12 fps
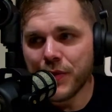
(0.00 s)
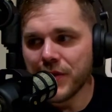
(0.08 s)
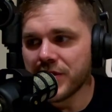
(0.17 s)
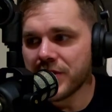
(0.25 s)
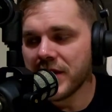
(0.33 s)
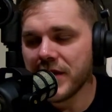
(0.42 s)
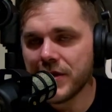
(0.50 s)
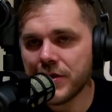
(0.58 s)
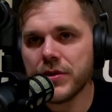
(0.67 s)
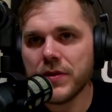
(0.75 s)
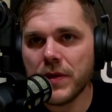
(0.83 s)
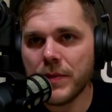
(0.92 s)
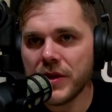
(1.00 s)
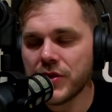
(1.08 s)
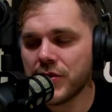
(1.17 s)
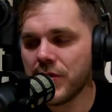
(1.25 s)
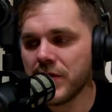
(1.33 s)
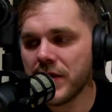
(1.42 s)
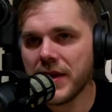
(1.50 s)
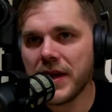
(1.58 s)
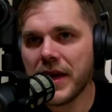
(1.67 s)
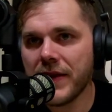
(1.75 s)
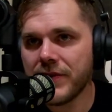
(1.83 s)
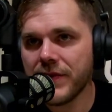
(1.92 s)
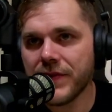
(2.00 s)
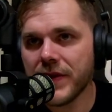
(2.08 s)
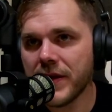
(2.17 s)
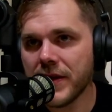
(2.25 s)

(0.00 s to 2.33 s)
the issue, I mean, surely they'd have to fight.